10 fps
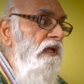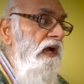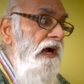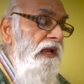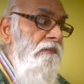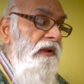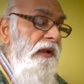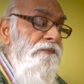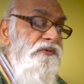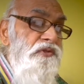I am
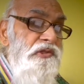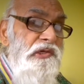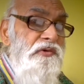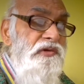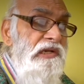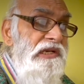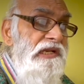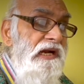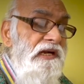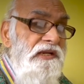absolutely
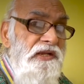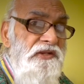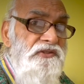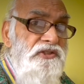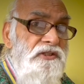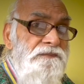against